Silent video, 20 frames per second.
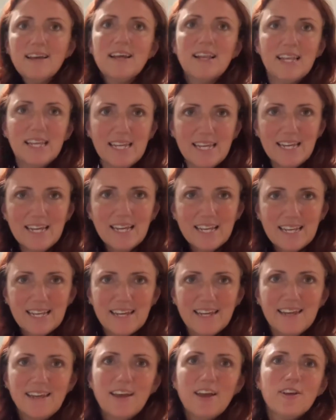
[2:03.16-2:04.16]

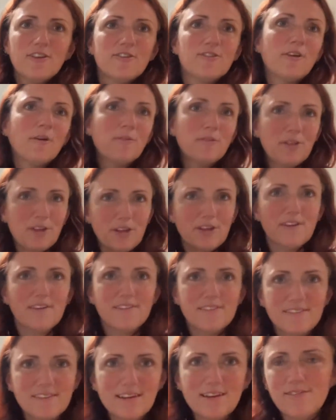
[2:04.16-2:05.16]
legally so that you can
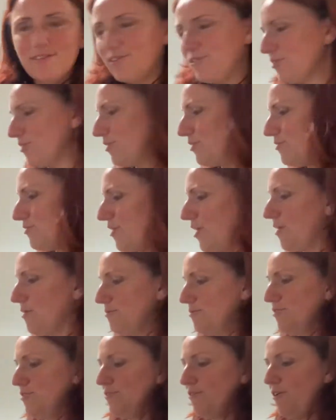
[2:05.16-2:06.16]
see if there's other
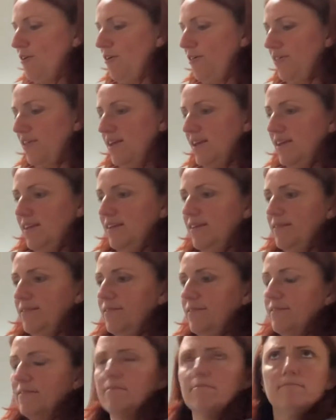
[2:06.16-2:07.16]
drones. You've got the,
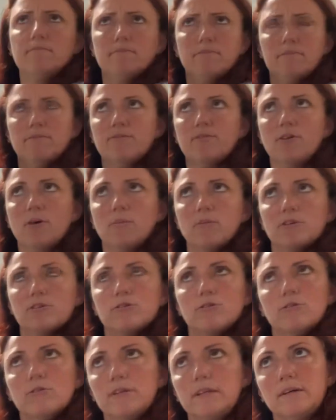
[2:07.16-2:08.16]
what it's
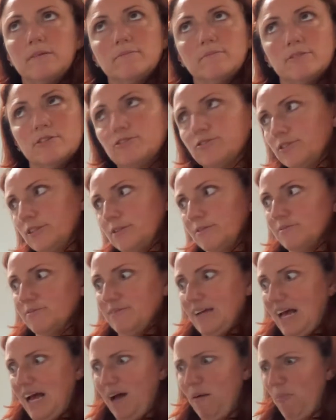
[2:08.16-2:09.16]
called now, the drone
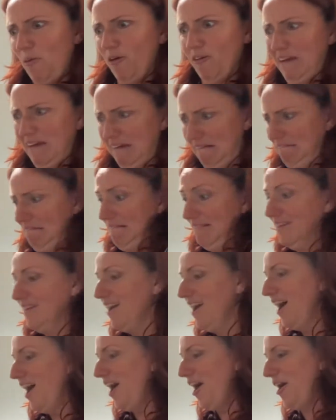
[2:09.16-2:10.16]
app on
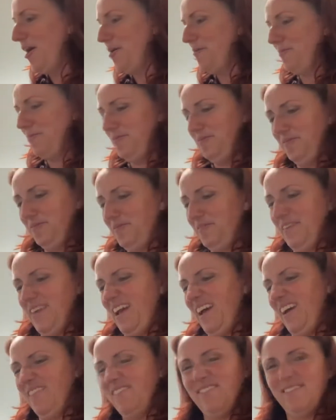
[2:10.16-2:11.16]
it.
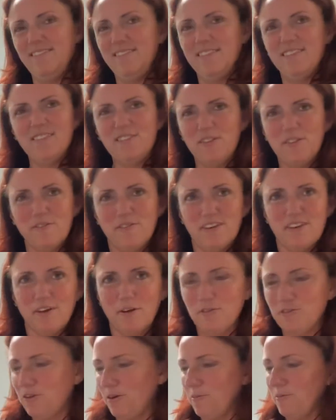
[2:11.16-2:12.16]
Yeah, there's another video
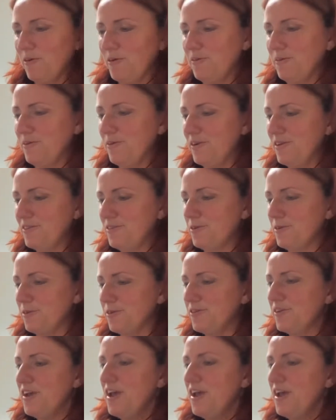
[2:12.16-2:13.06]
showing what it's called.